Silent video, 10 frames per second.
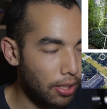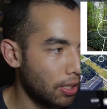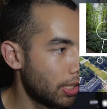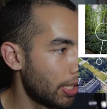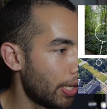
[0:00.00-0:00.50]

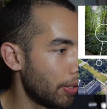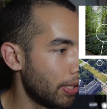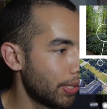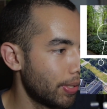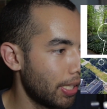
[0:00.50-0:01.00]
so
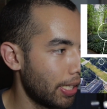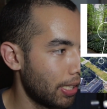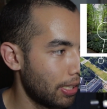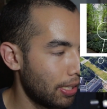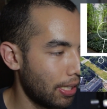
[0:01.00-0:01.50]
this was like
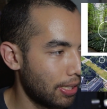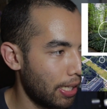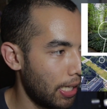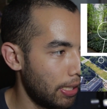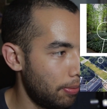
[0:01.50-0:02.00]
a
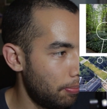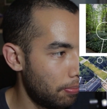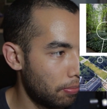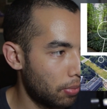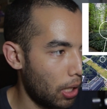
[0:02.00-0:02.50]
side
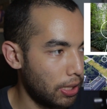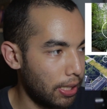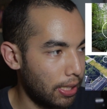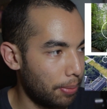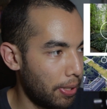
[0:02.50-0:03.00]

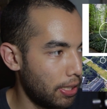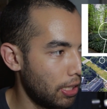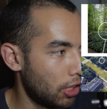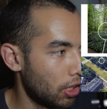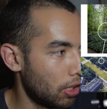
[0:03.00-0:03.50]
project that my
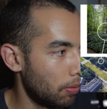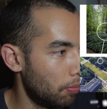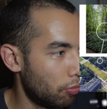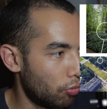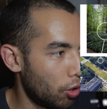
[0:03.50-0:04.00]
teacher
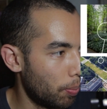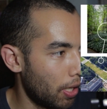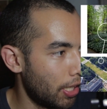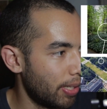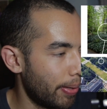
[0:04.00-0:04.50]
roped
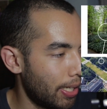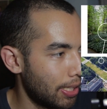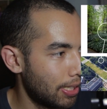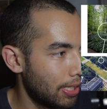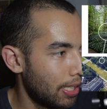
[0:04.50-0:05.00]
onto
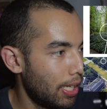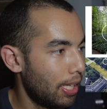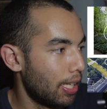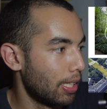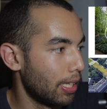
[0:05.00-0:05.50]
us
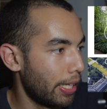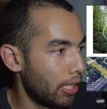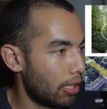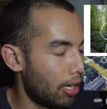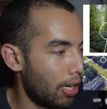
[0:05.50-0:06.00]

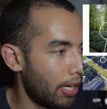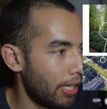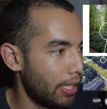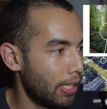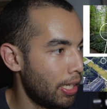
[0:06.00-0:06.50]
later
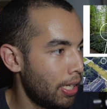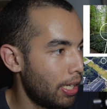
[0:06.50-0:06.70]
on,